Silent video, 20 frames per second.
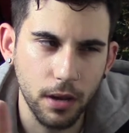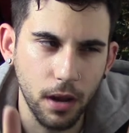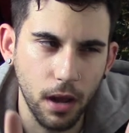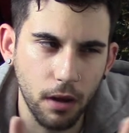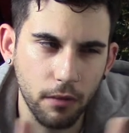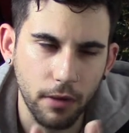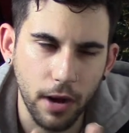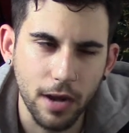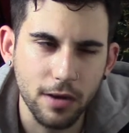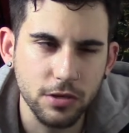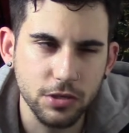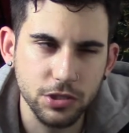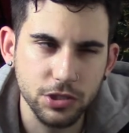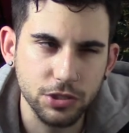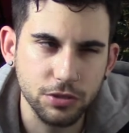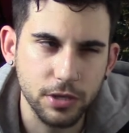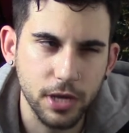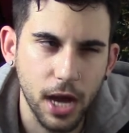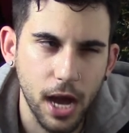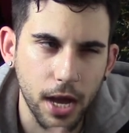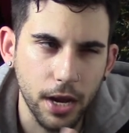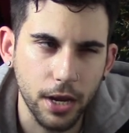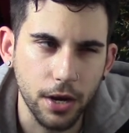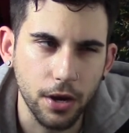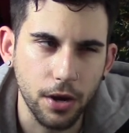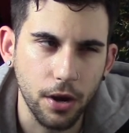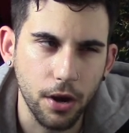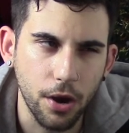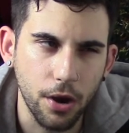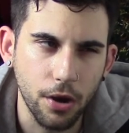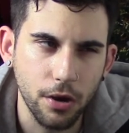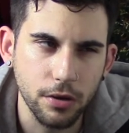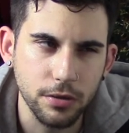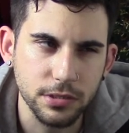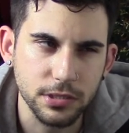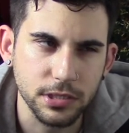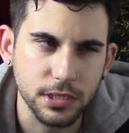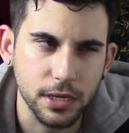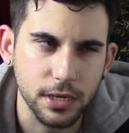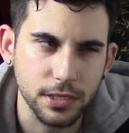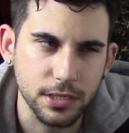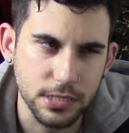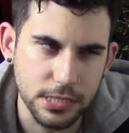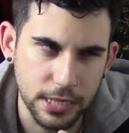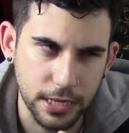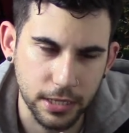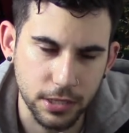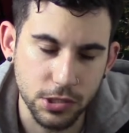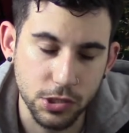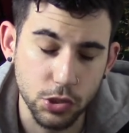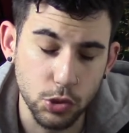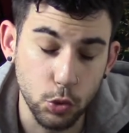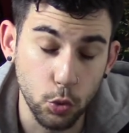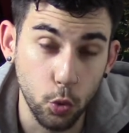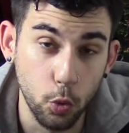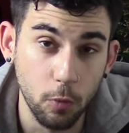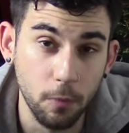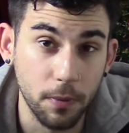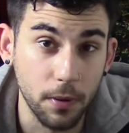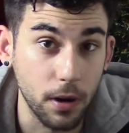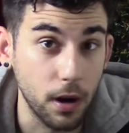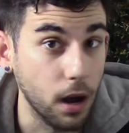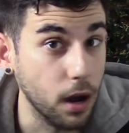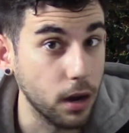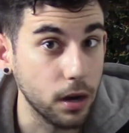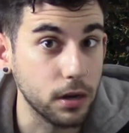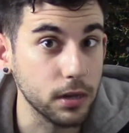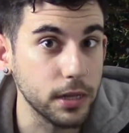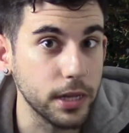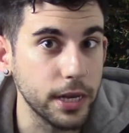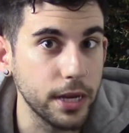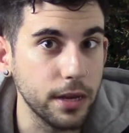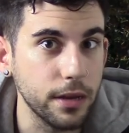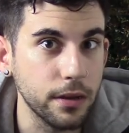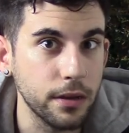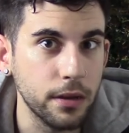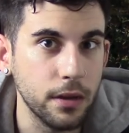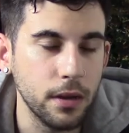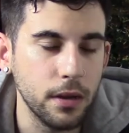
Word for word: around you kind of knows that it's like super ugly.